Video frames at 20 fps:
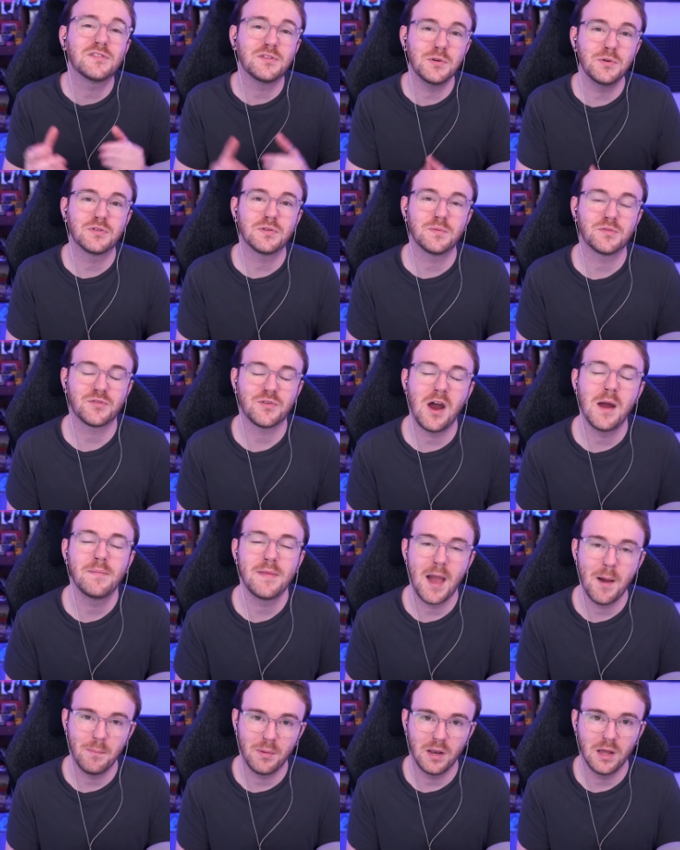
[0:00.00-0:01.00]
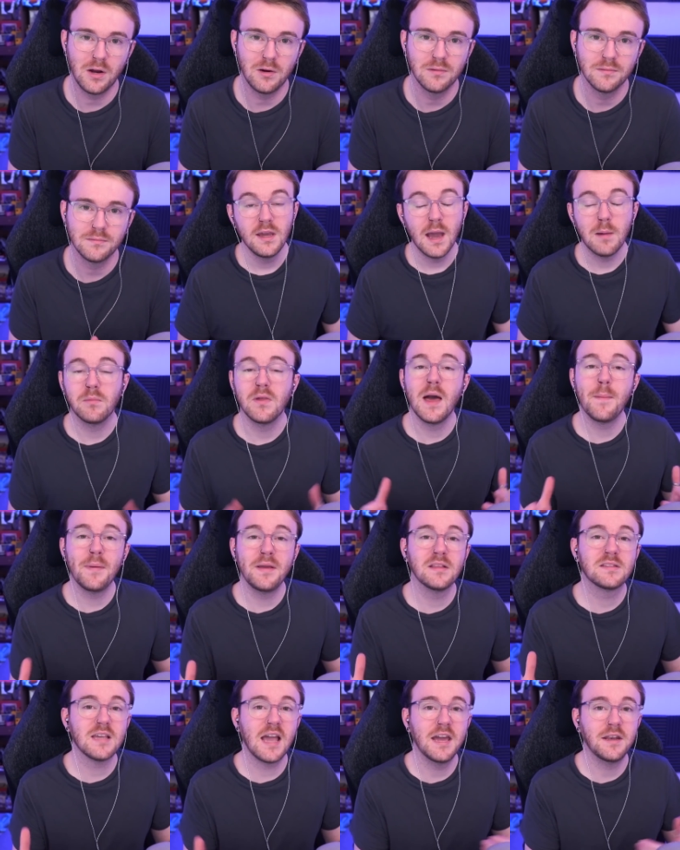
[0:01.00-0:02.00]
do subscribe down below. And with that
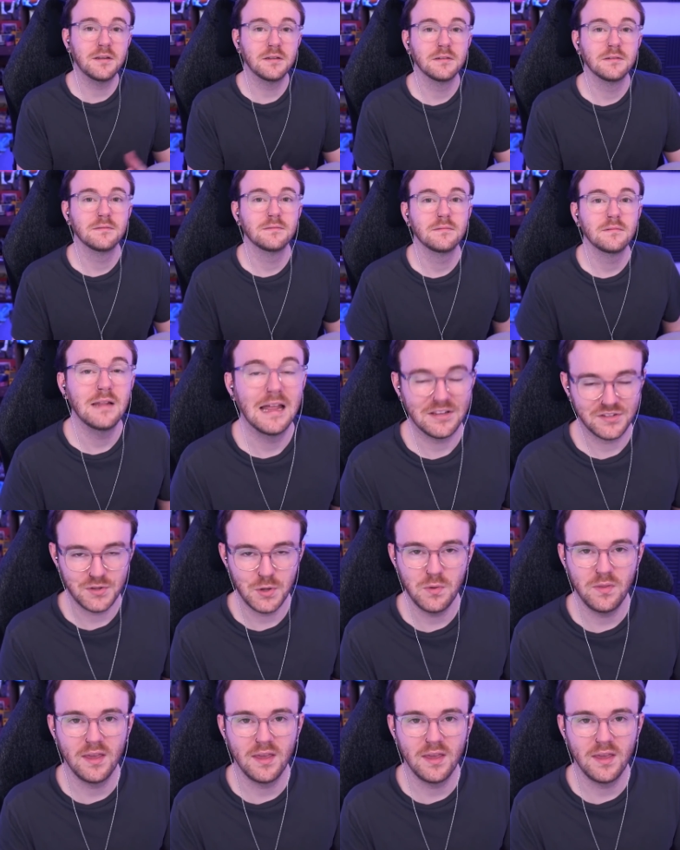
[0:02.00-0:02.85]
being said, let's do